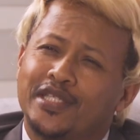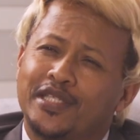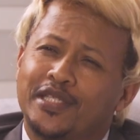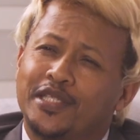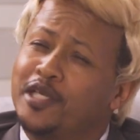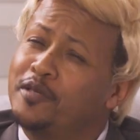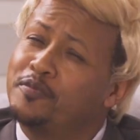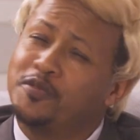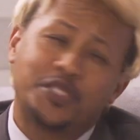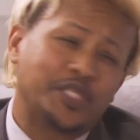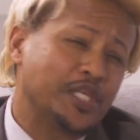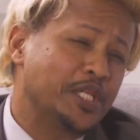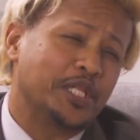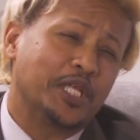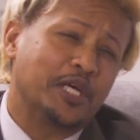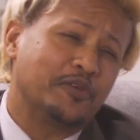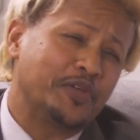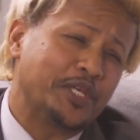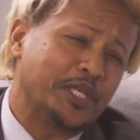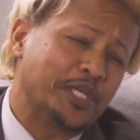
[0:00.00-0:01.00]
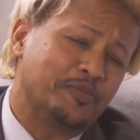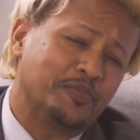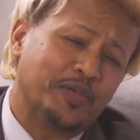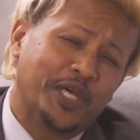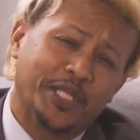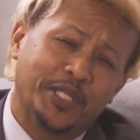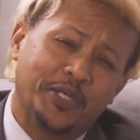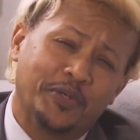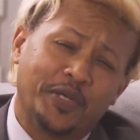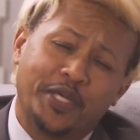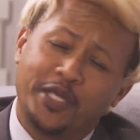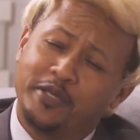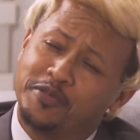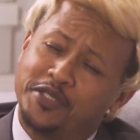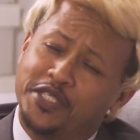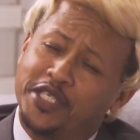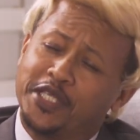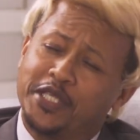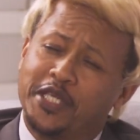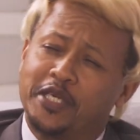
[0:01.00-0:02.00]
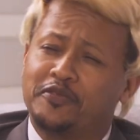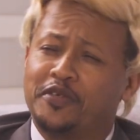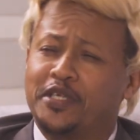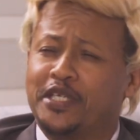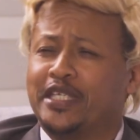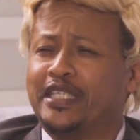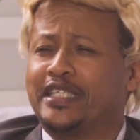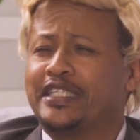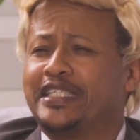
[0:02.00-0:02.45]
I'm still loving it, by the way. I'm still loving